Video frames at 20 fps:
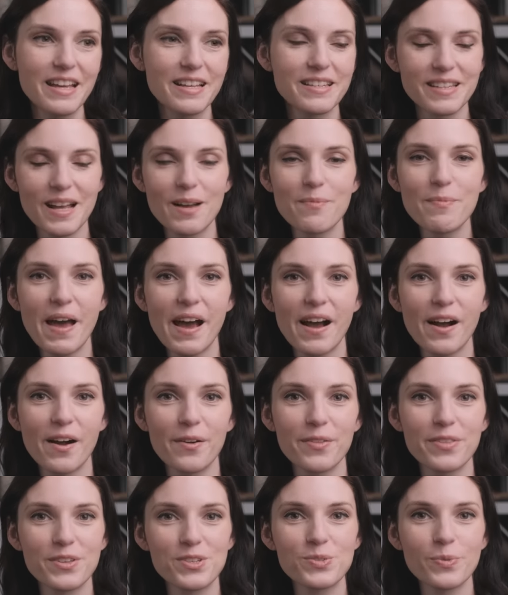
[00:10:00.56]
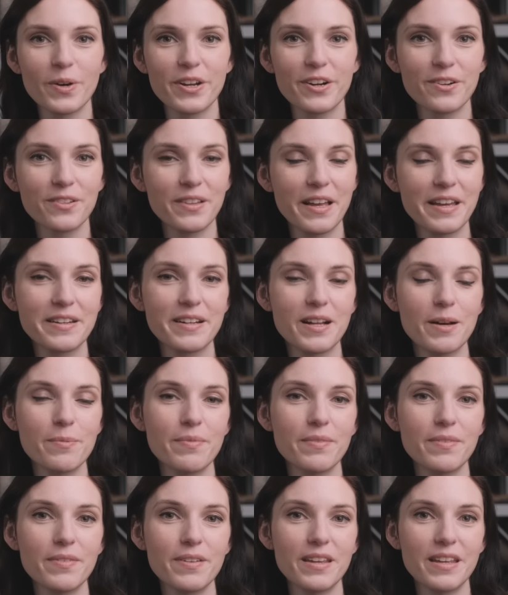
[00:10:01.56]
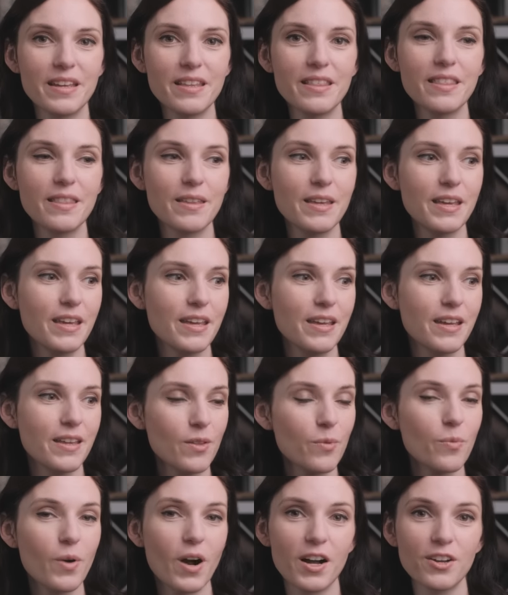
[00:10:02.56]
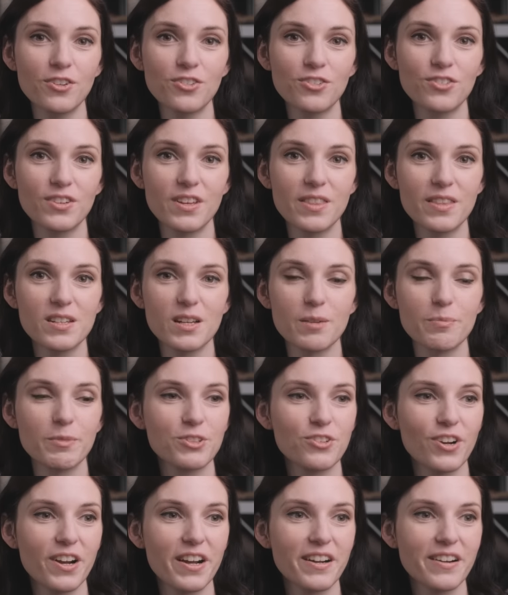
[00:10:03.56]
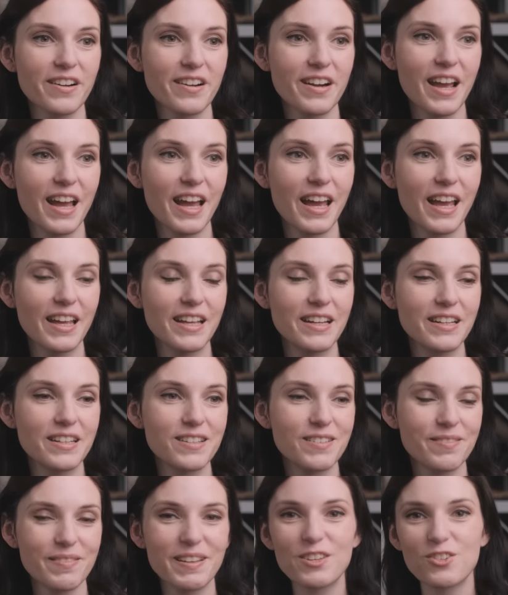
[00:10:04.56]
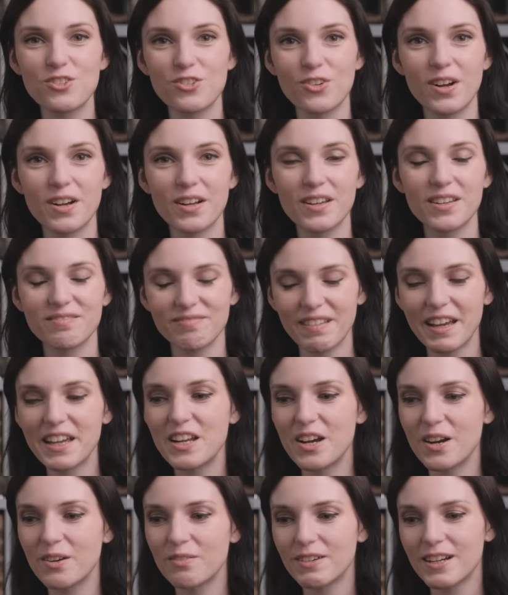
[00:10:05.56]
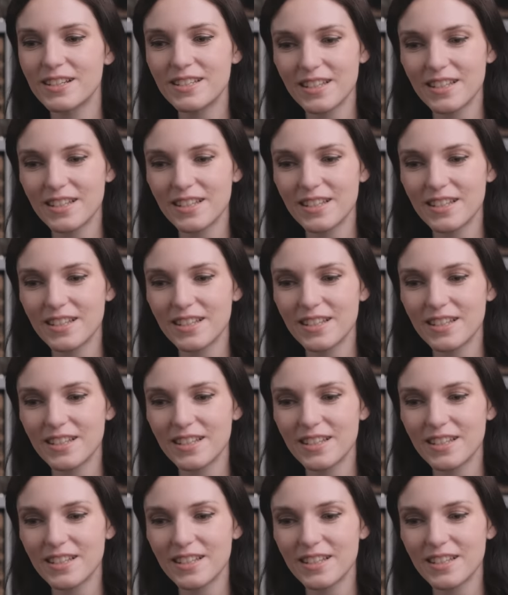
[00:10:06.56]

somehow the sweater landed up in the in the wash in the tumble dryer and it shrunk i know a